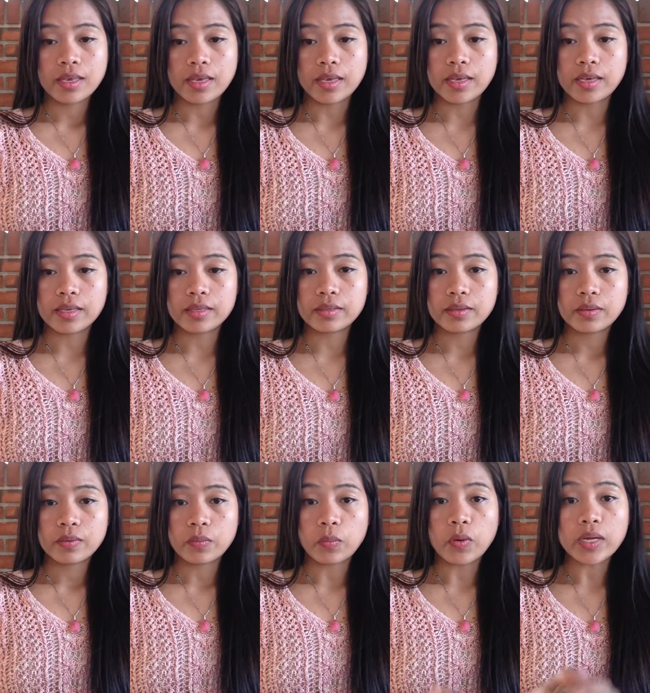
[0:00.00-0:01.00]
And
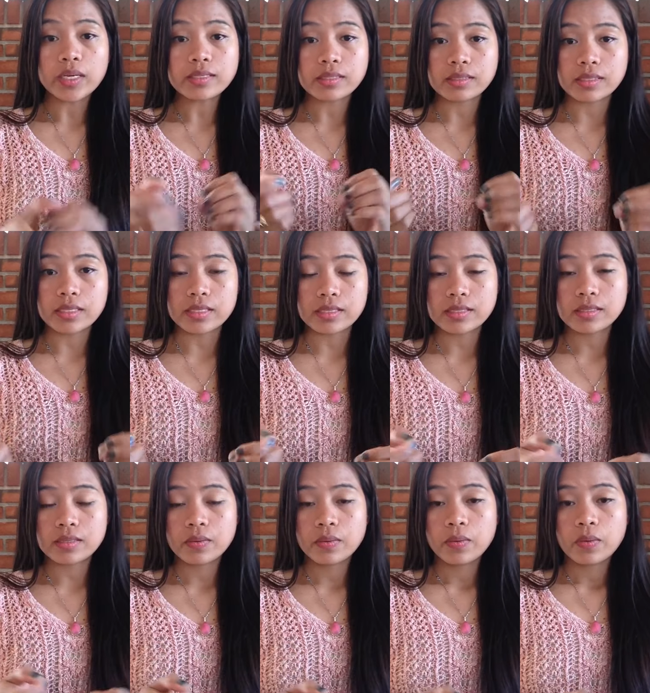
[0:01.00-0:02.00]
what is this?
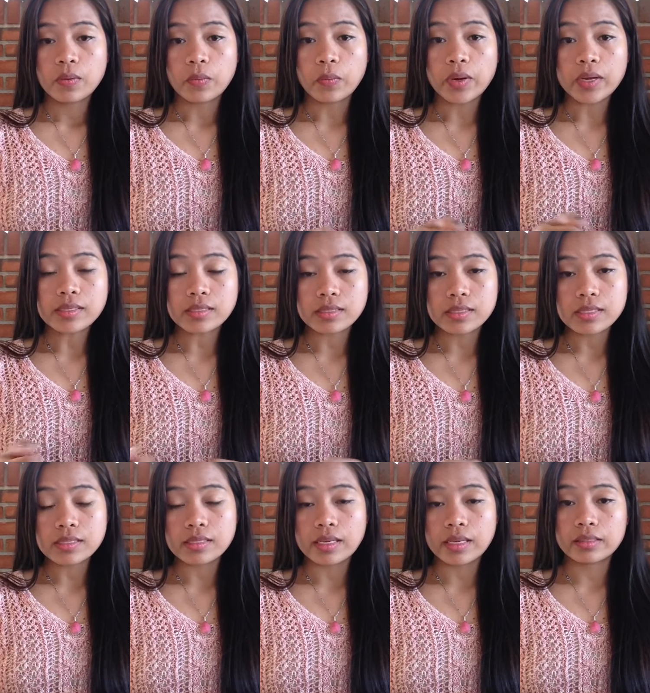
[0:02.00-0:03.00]
What is
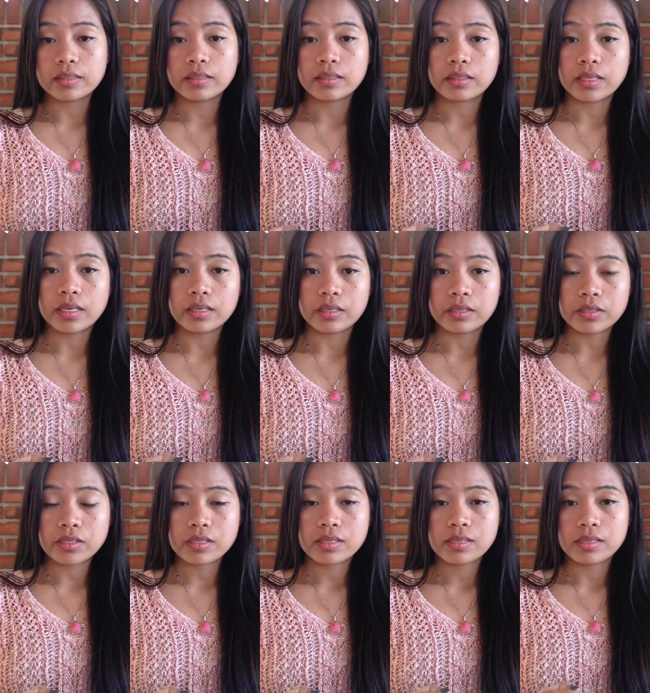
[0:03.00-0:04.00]
this in
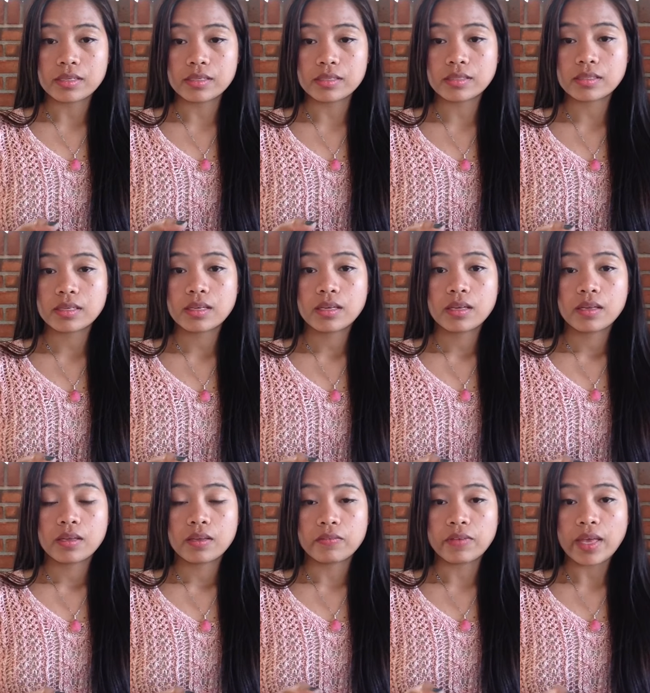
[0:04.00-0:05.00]
Danish is
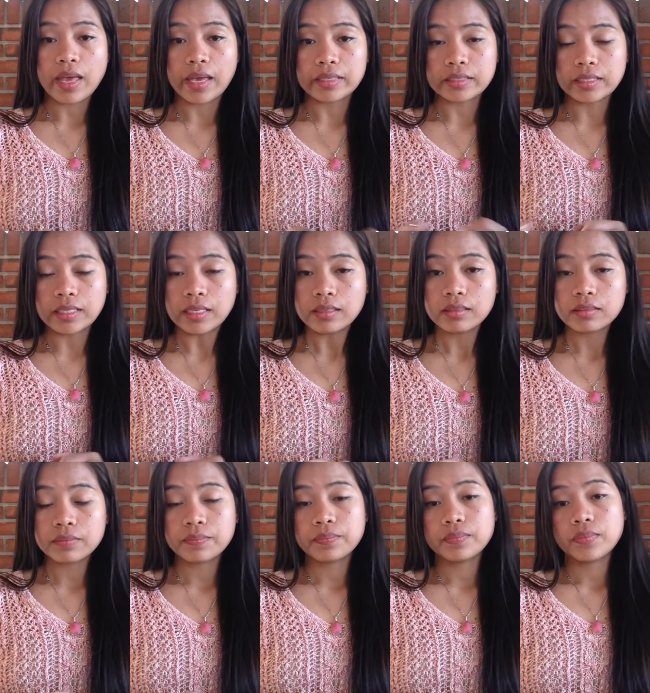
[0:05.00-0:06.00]
Leati.
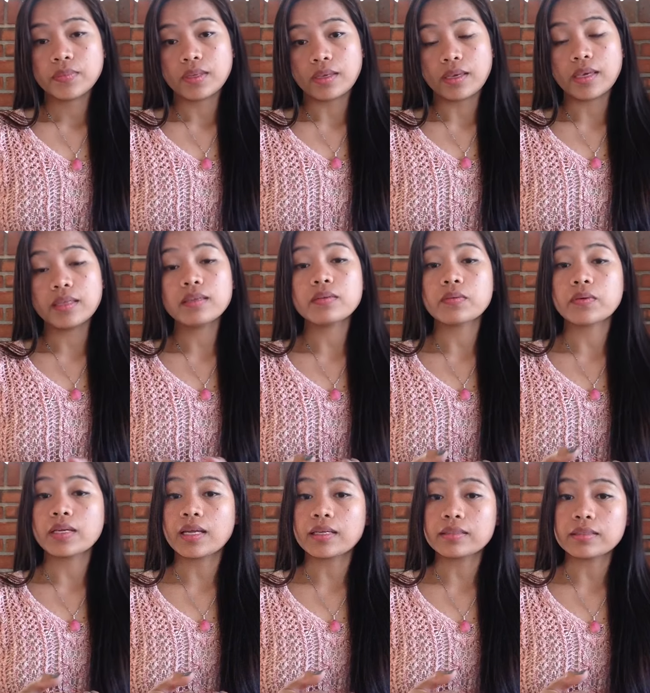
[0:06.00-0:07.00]
In
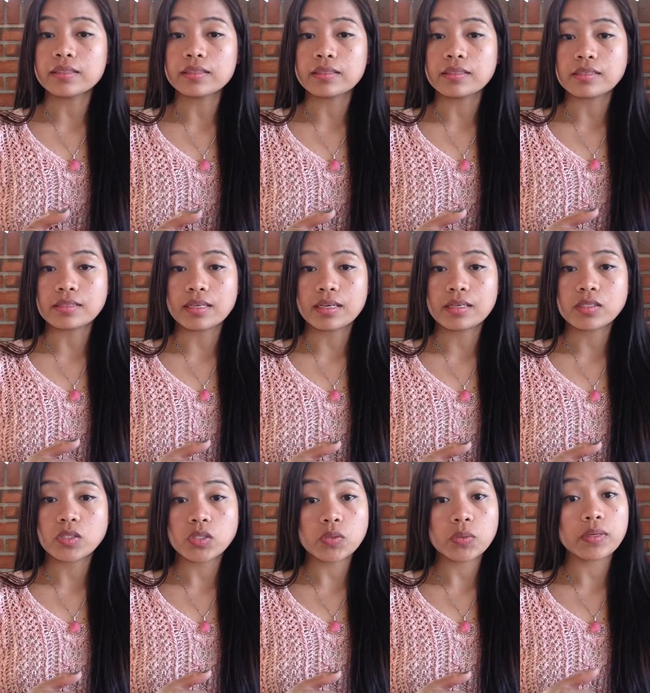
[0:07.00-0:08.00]
Greenlandic they say
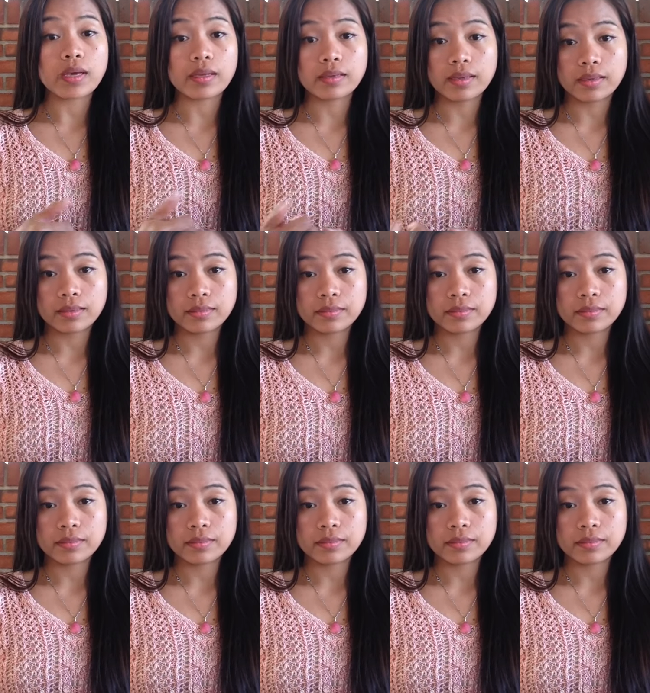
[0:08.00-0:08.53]
Sunana.